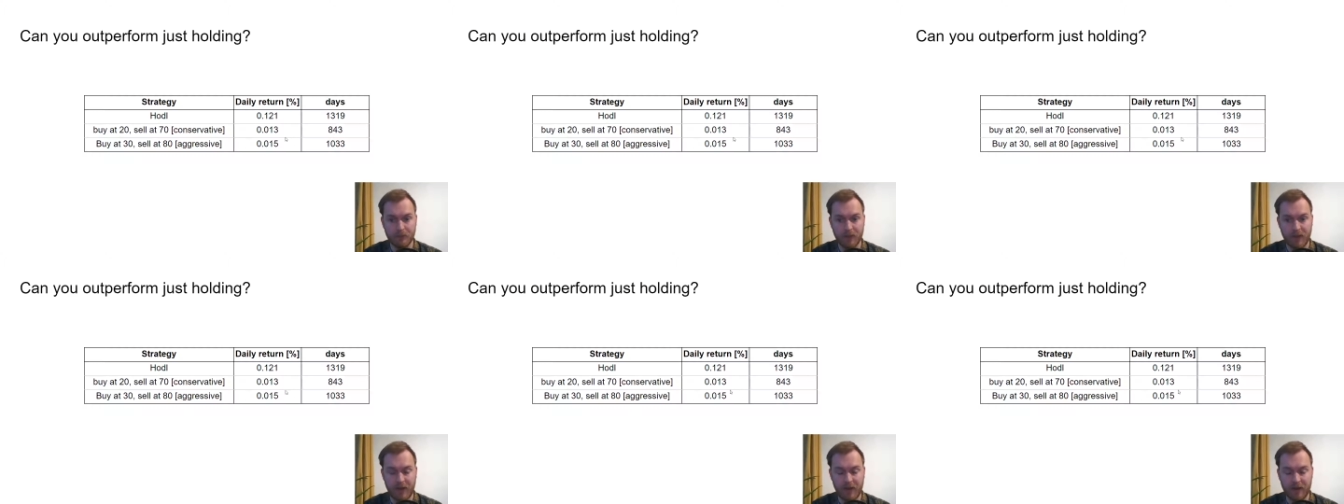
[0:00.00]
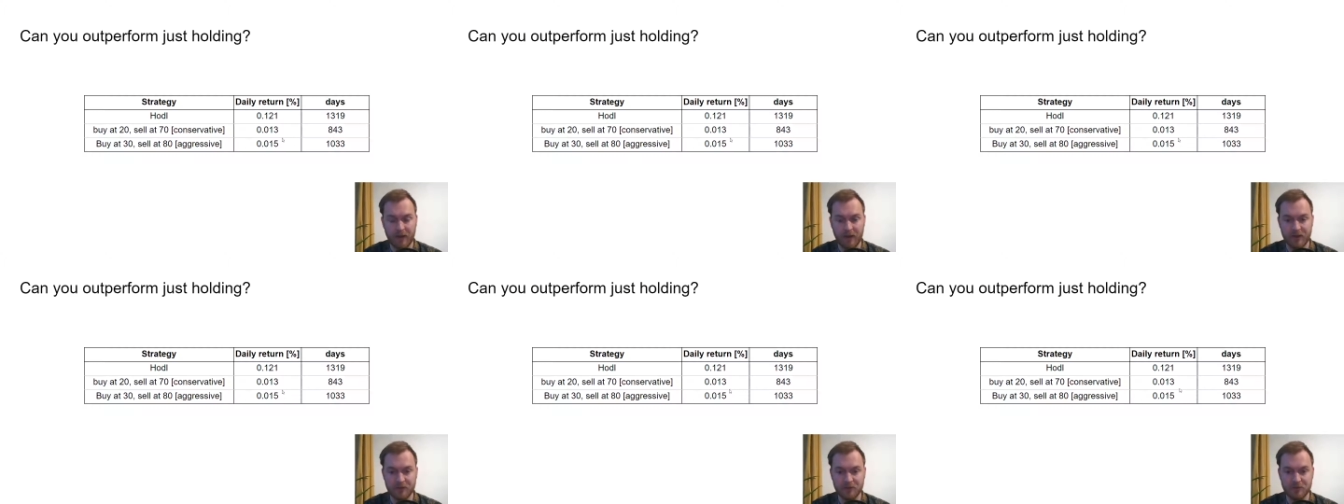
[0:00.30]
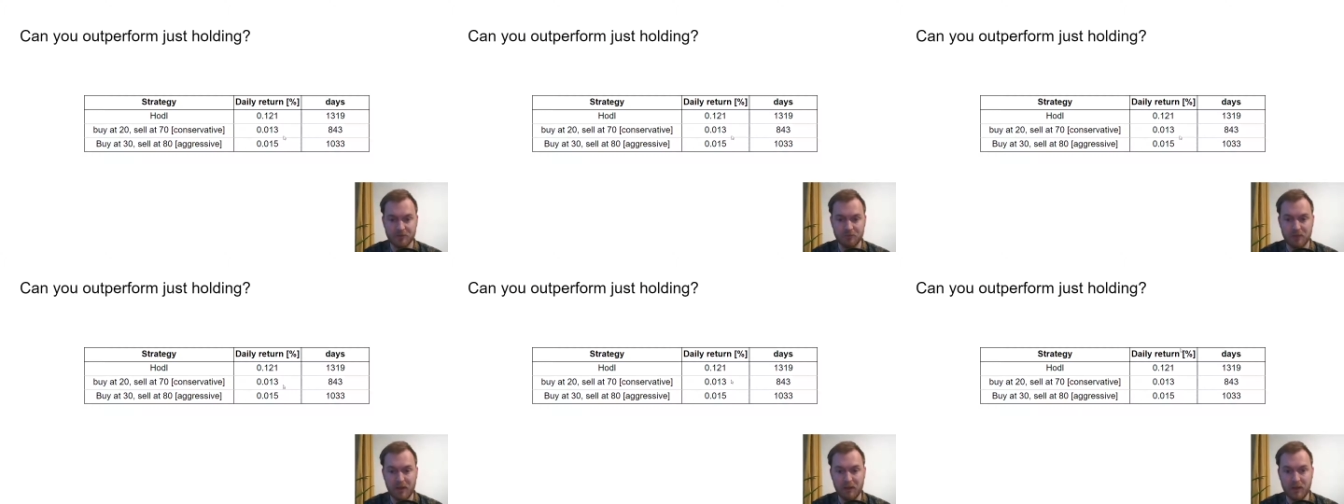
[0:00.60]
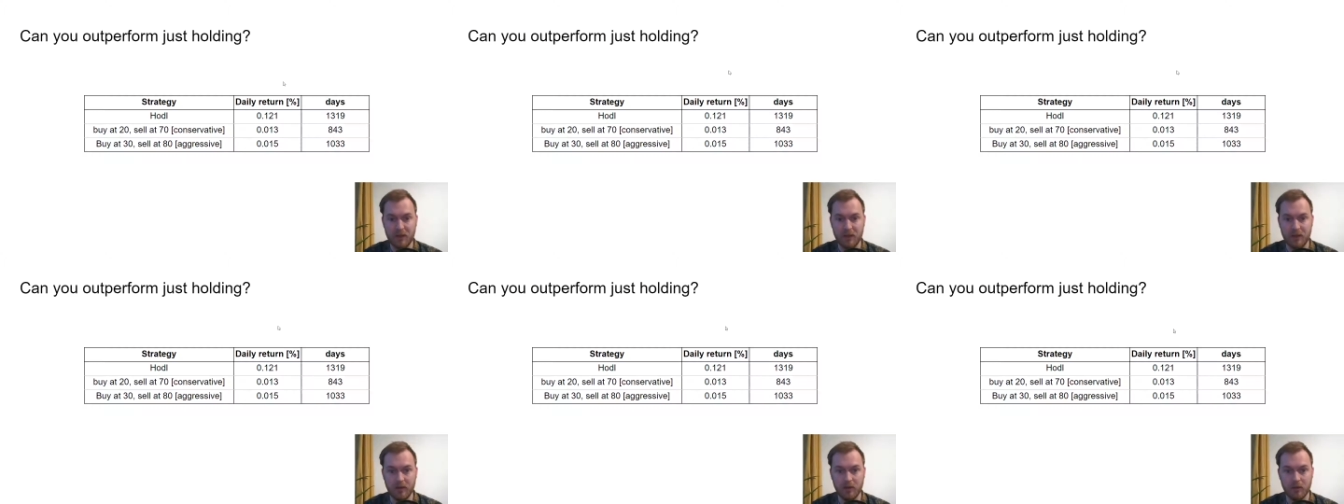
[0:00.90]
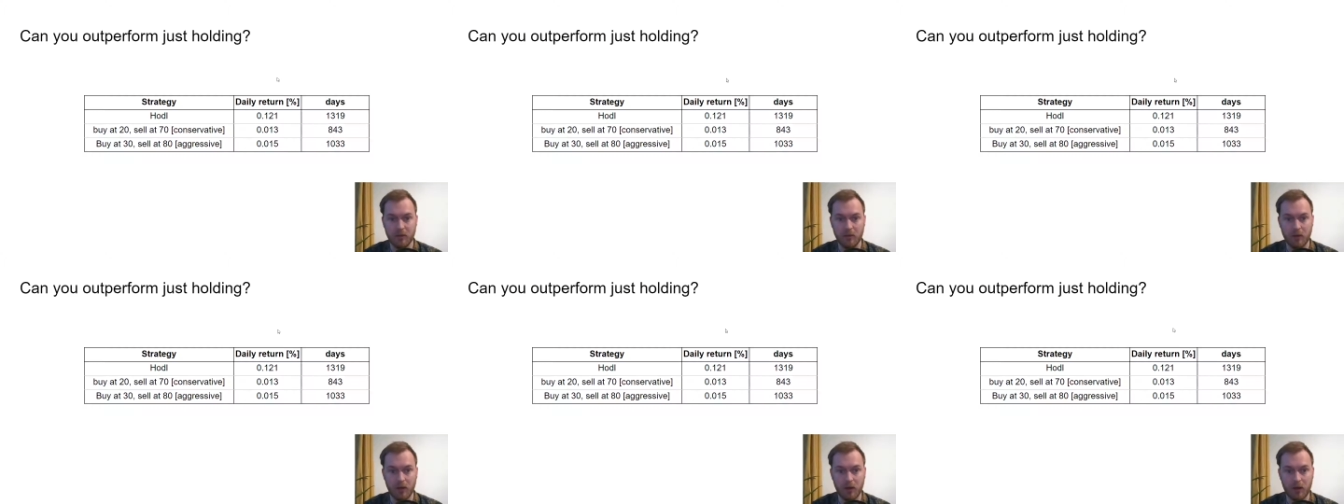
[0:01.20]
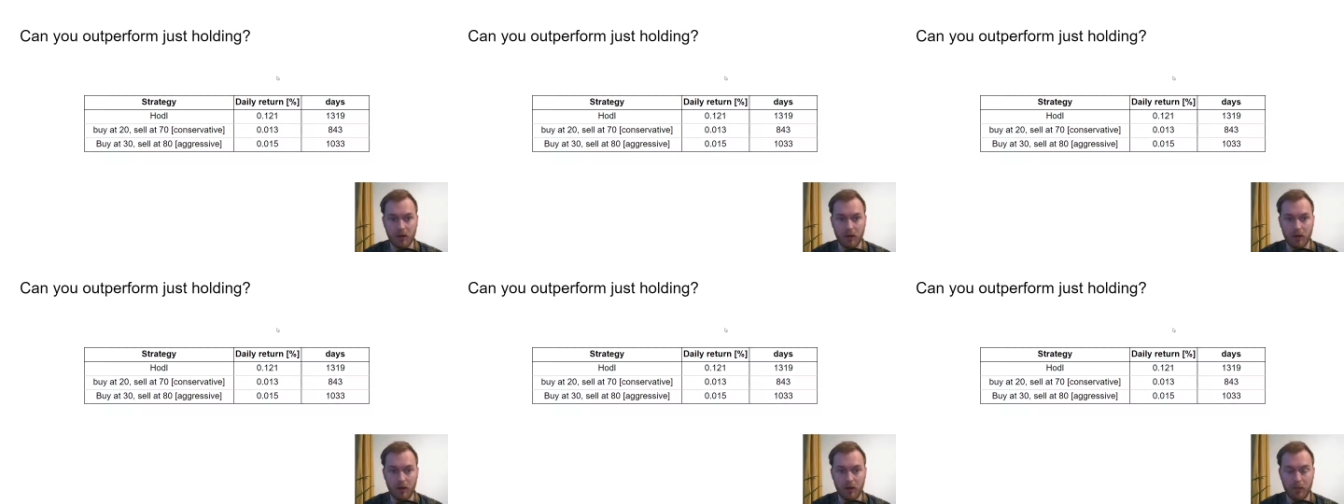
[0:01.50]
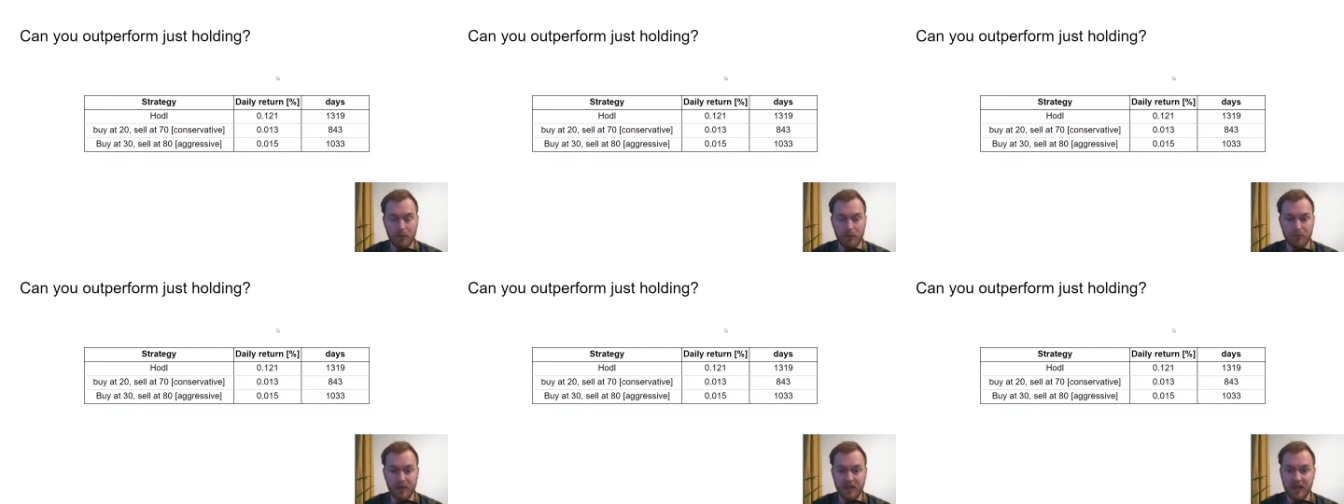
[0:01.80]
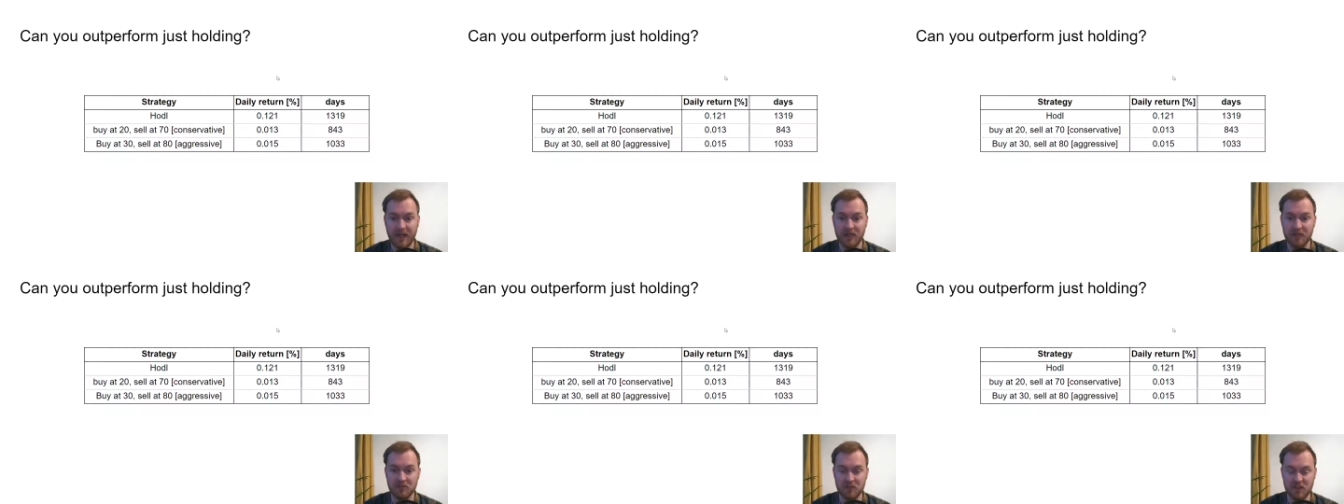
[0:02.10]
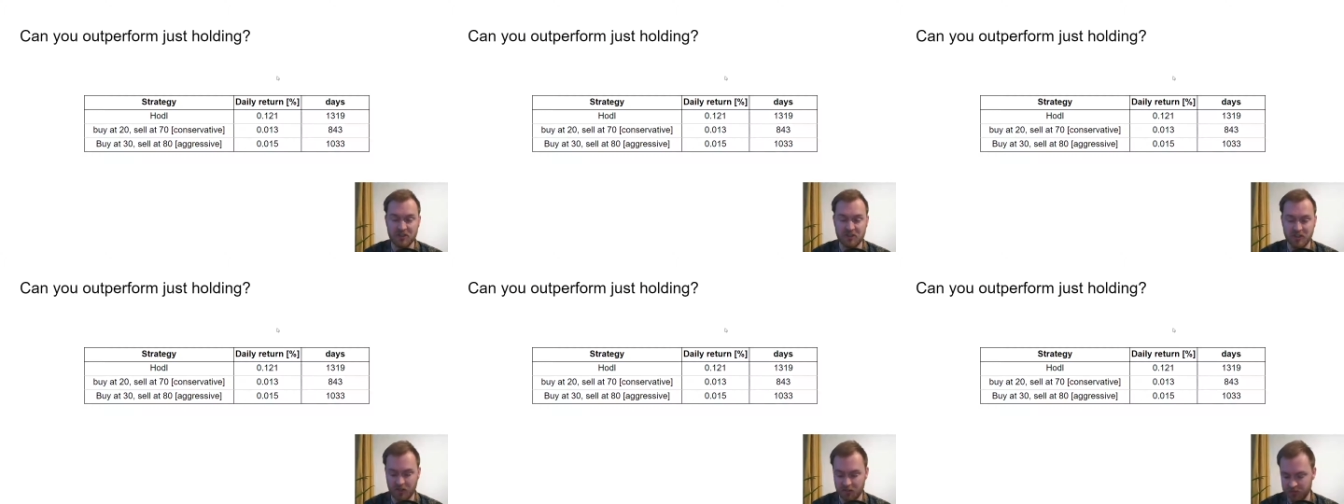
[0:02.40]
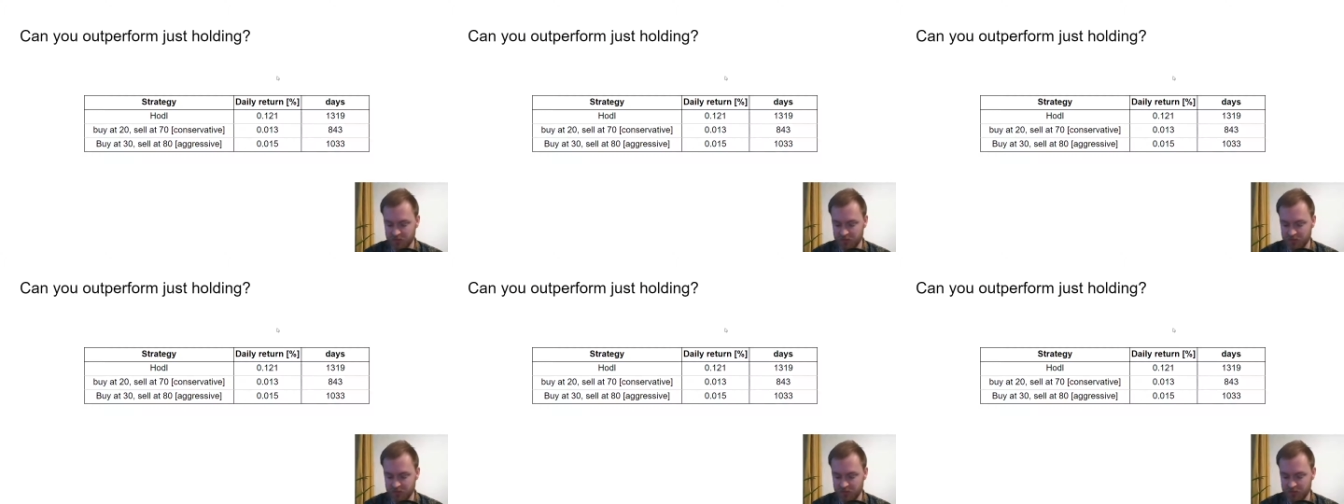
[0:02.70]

And that's maybe pretty interesting,